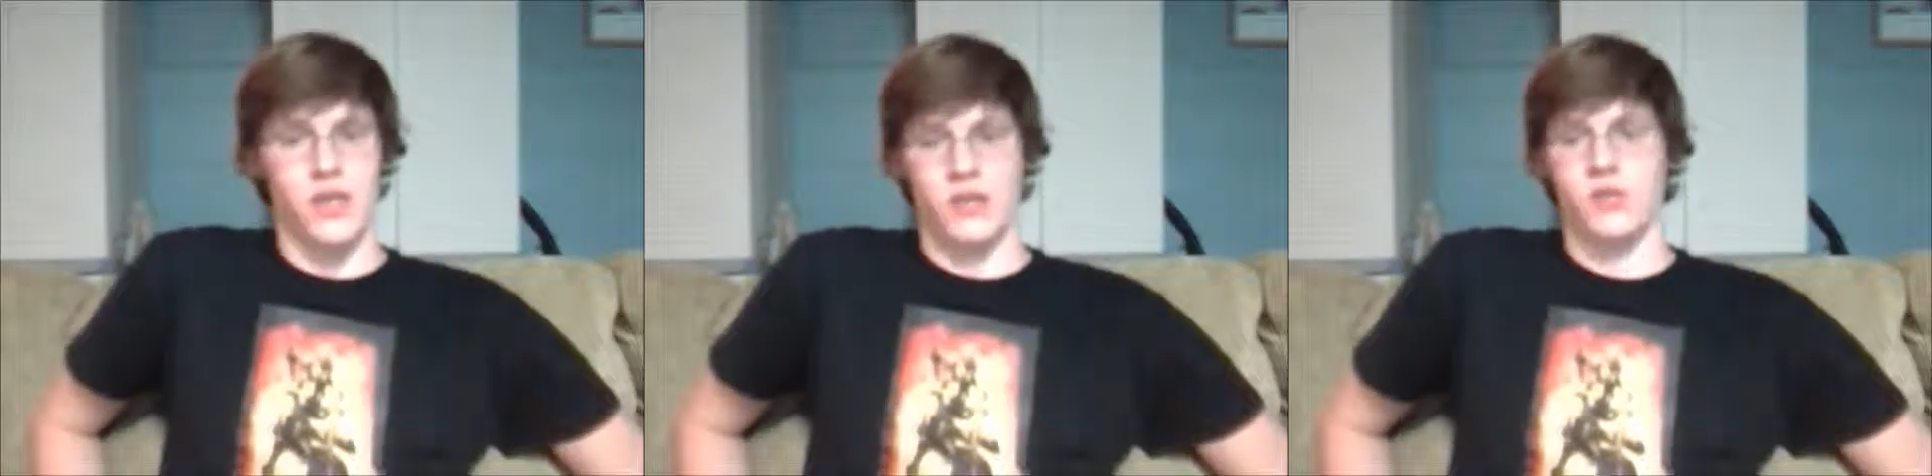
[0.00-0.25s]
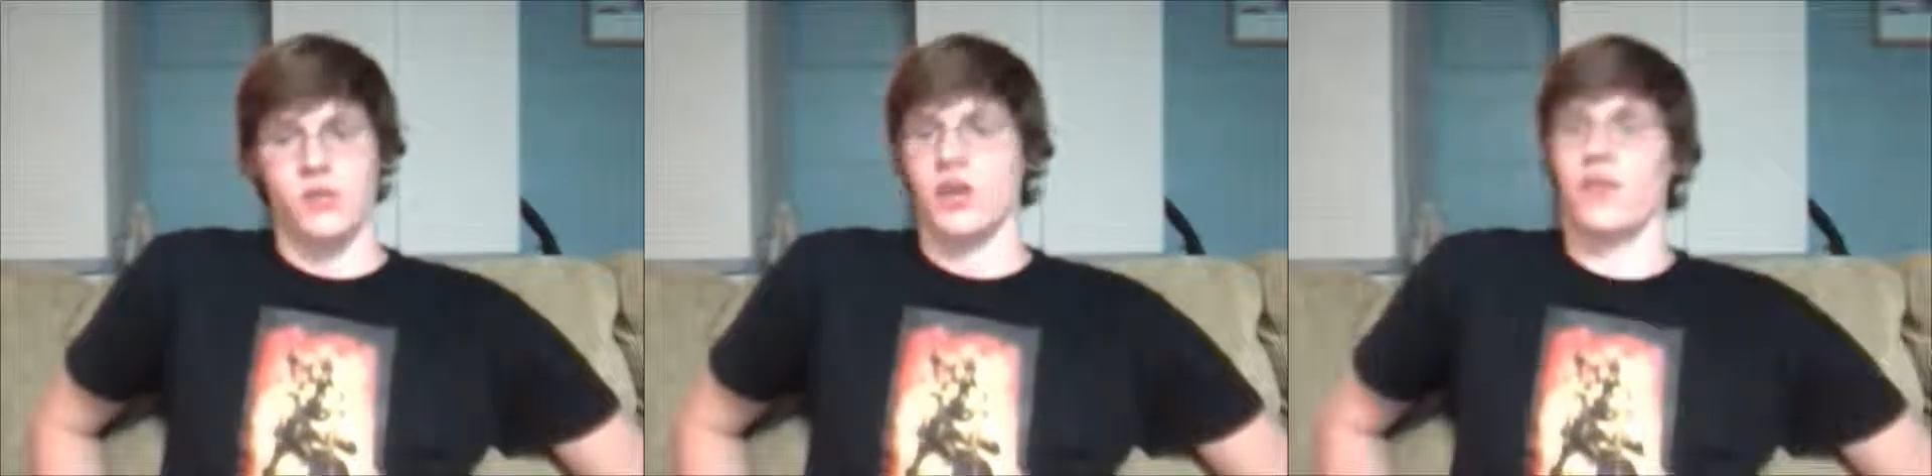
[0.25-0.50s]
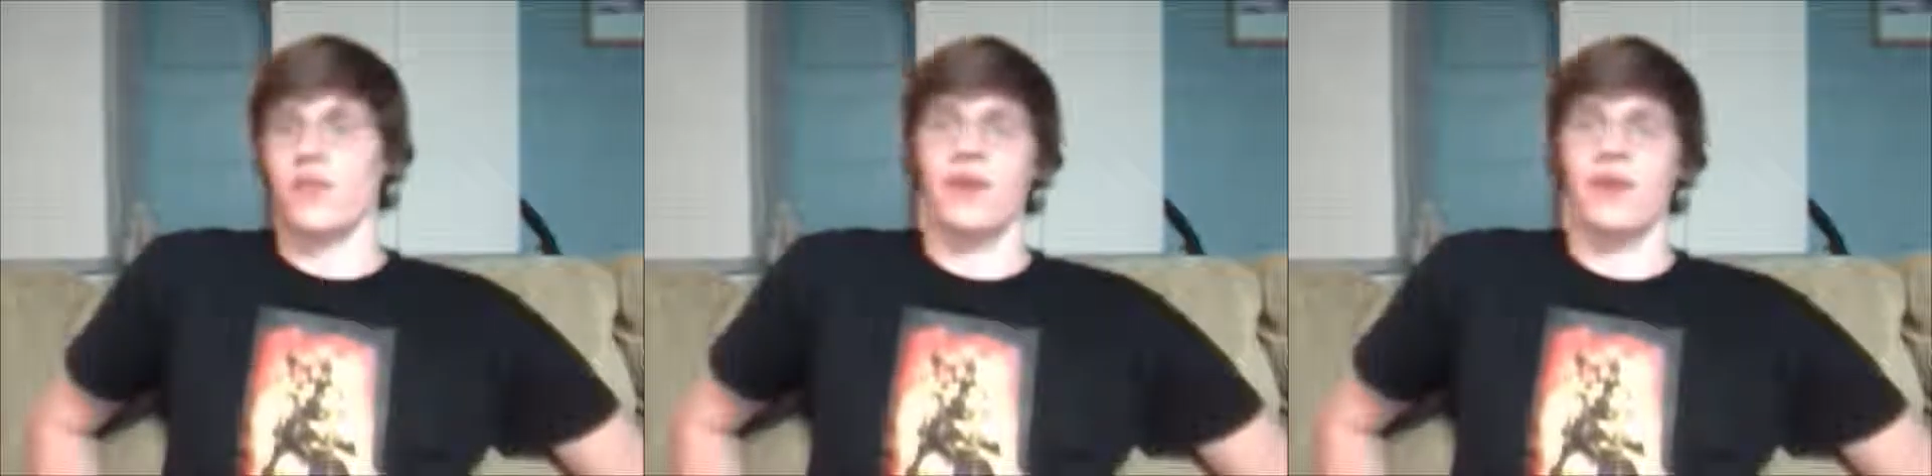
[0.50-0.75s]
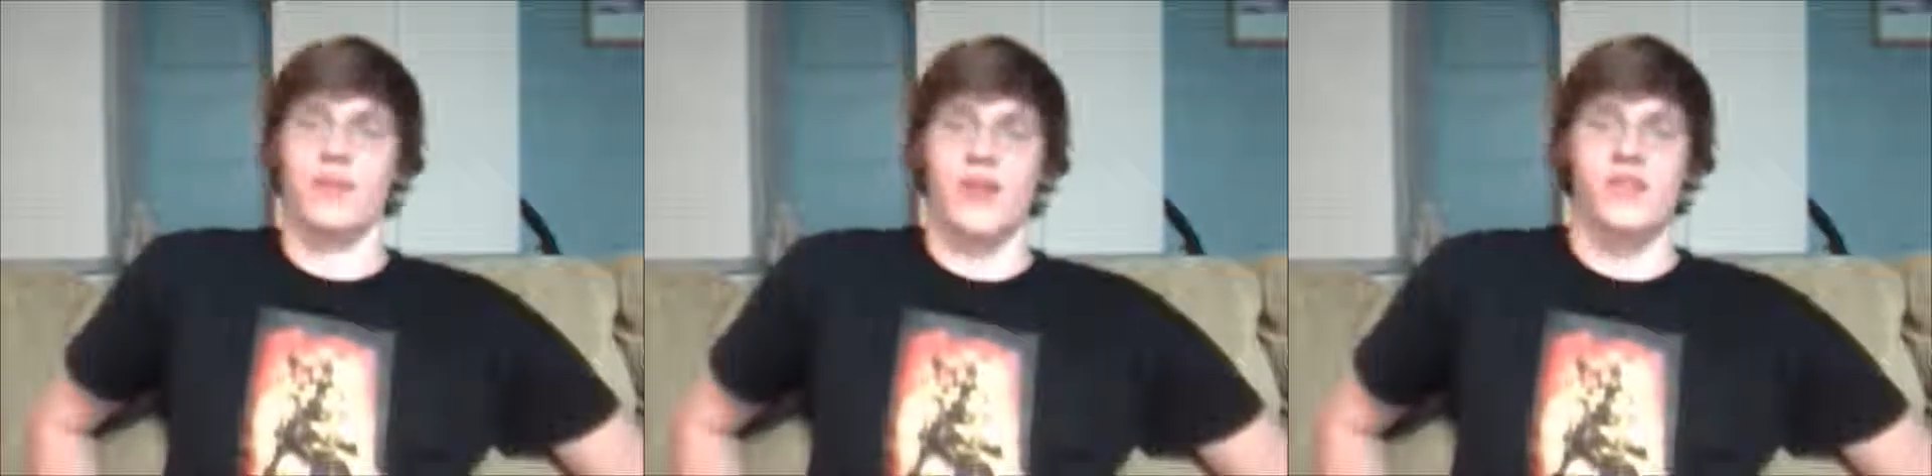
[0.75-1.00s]
John the
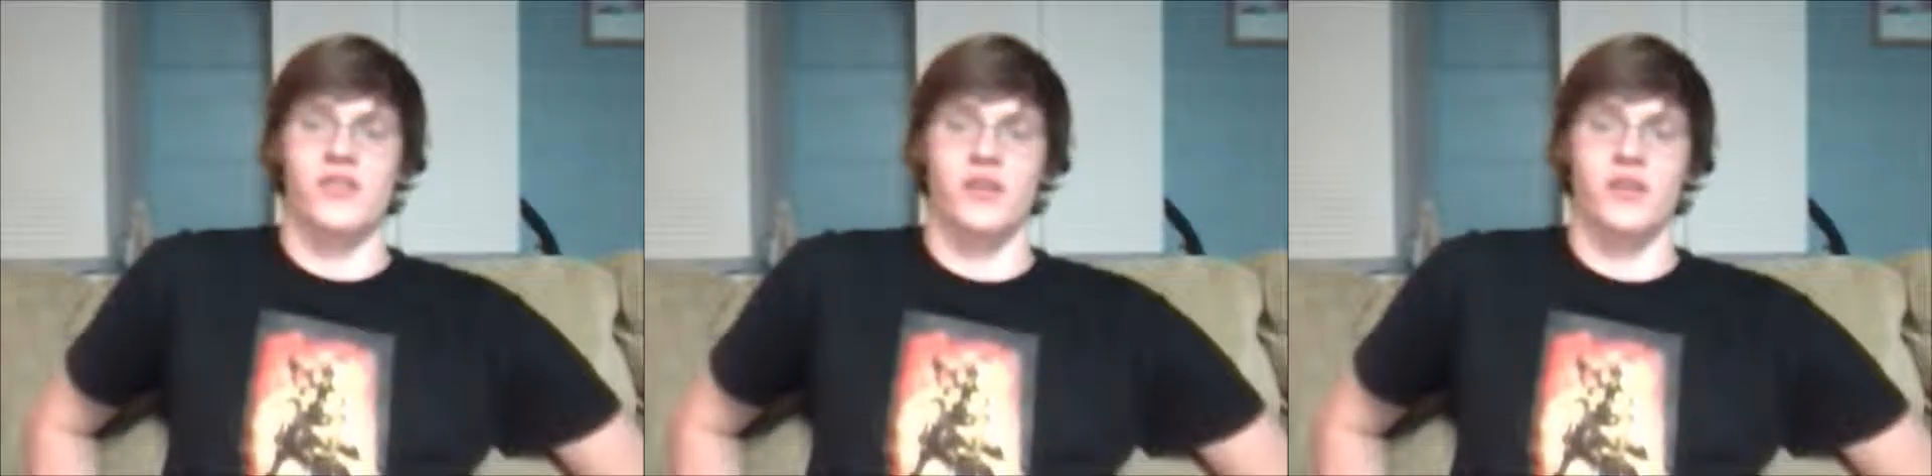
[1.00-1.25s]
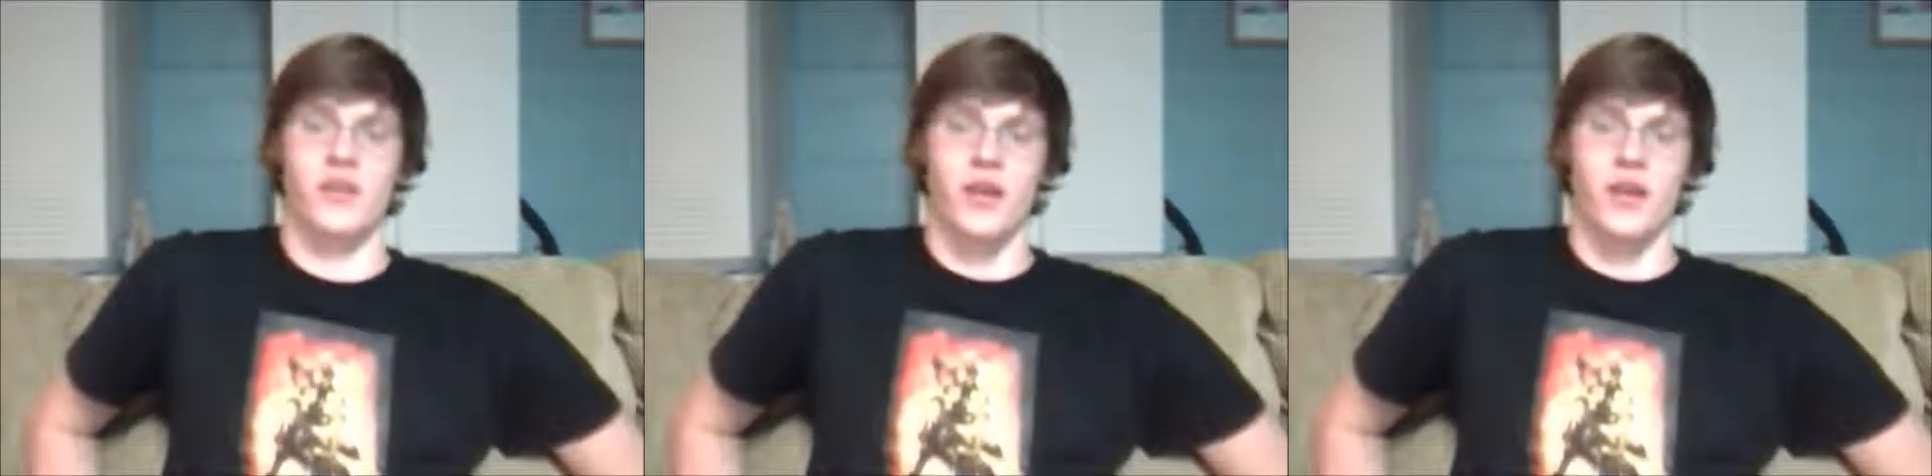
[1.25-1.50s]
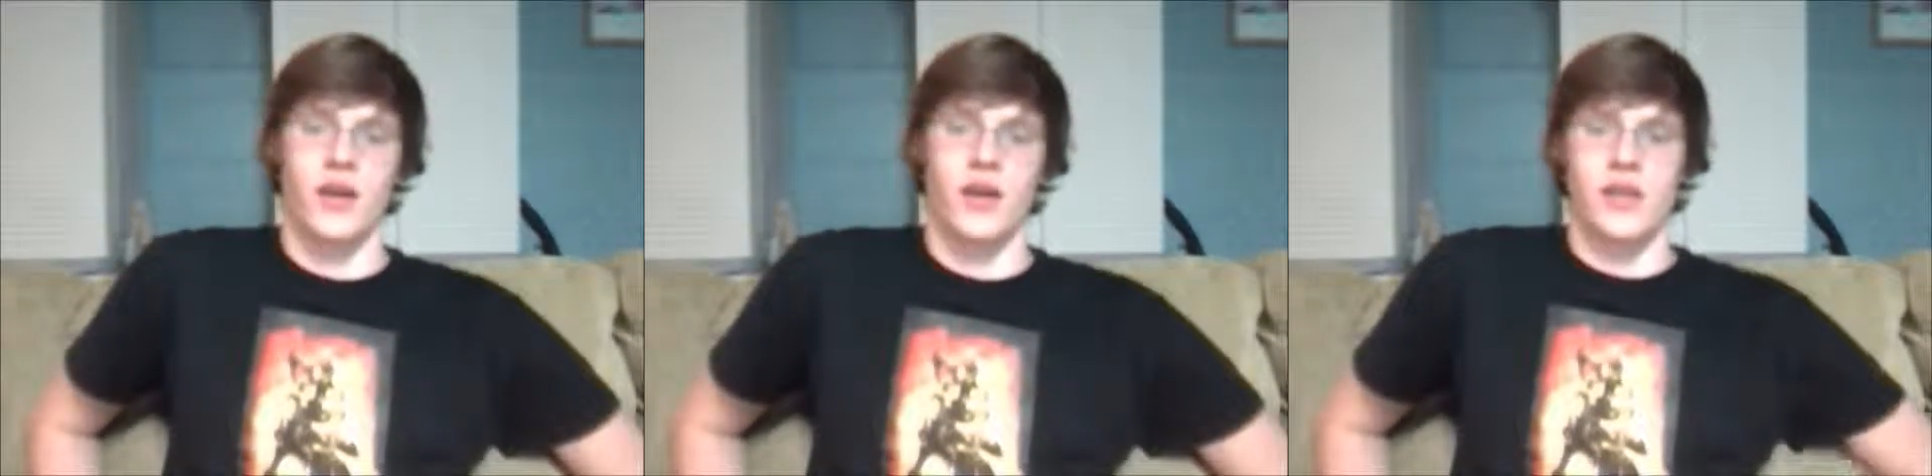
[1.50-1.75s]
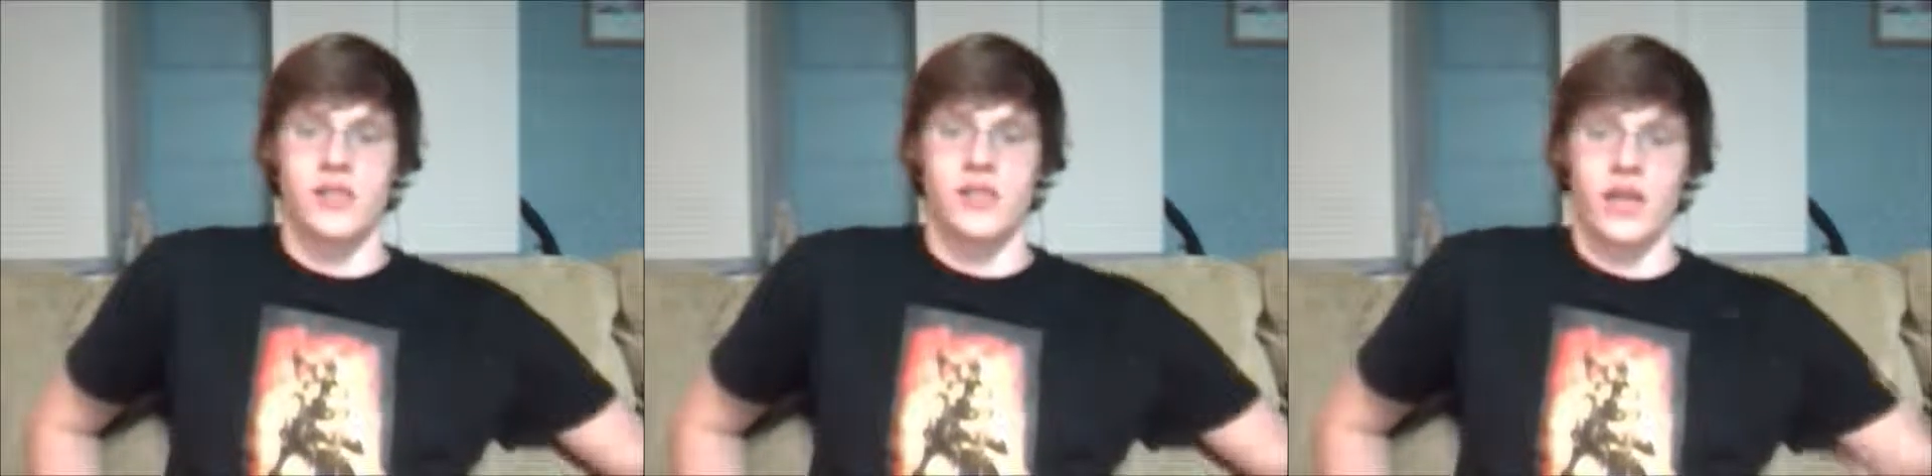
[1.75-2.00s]
Honeybadger,
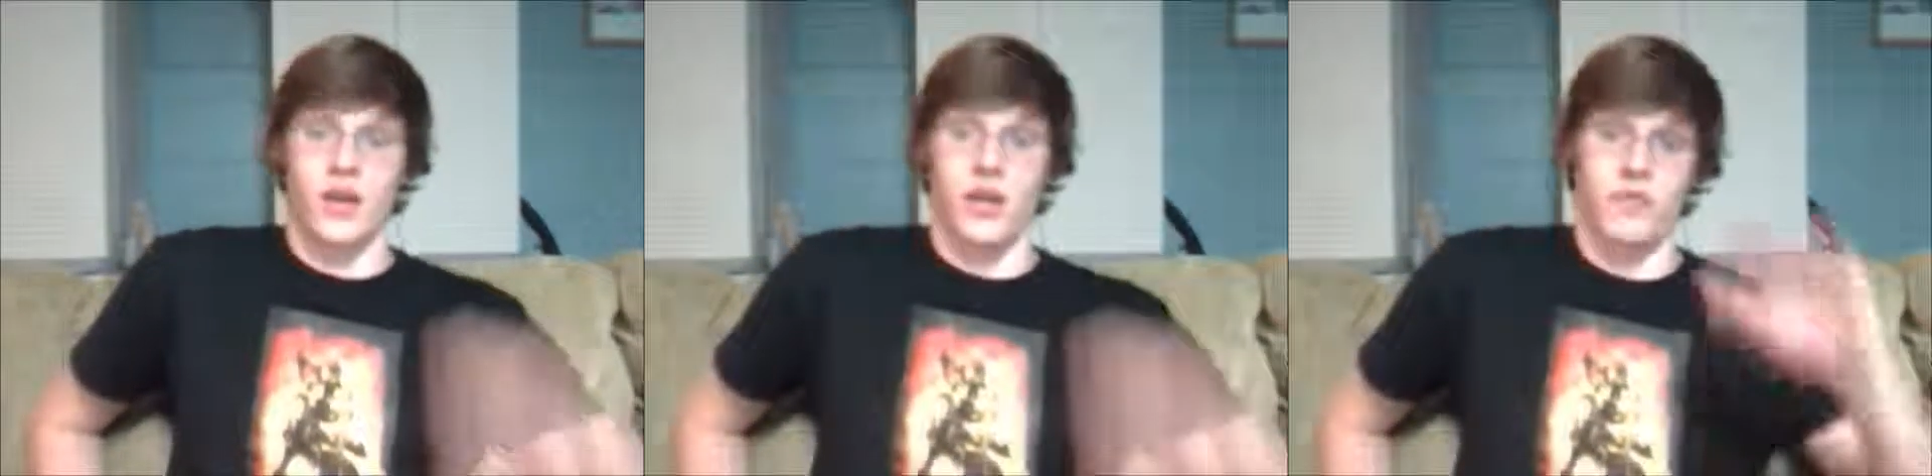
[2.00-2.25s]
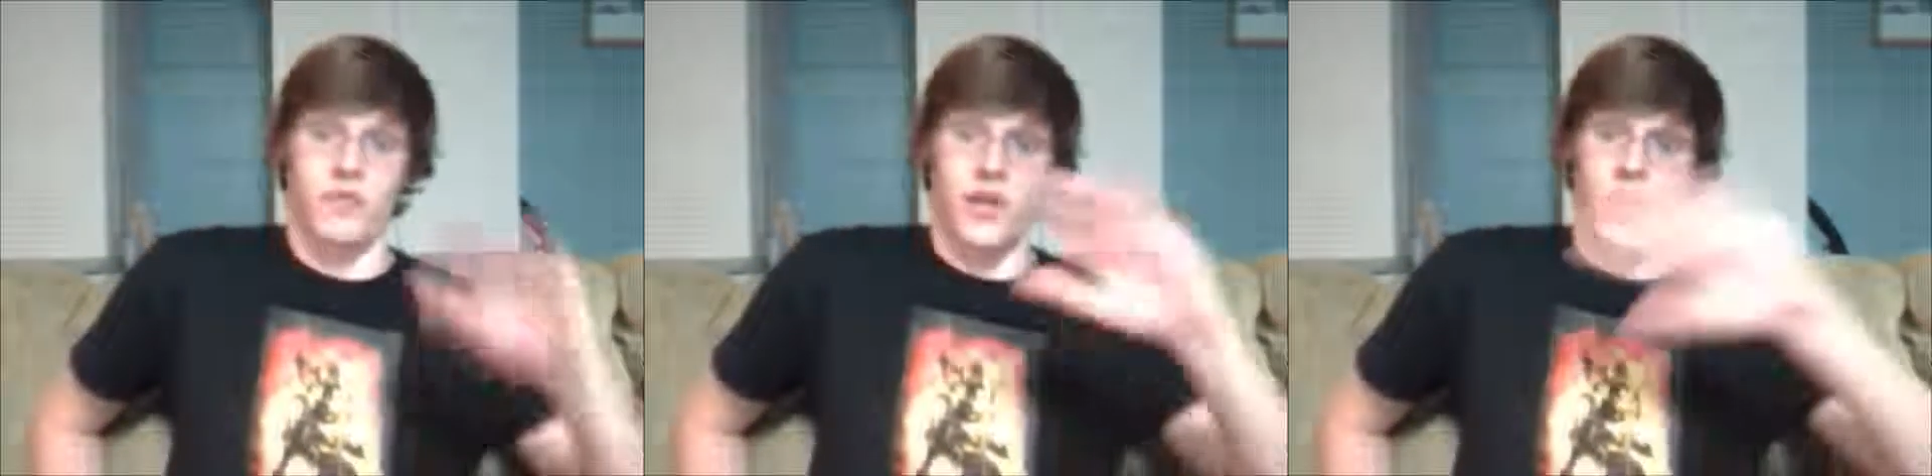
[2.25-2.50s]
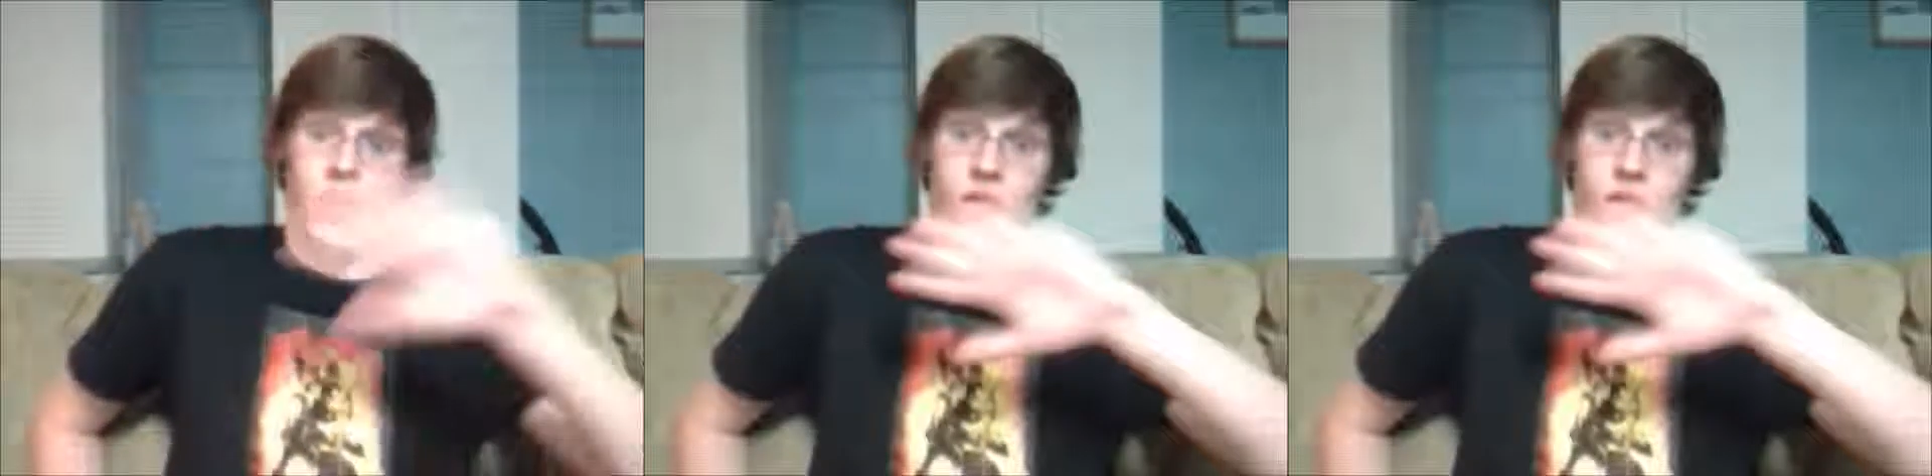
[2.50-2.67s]
signing off for now.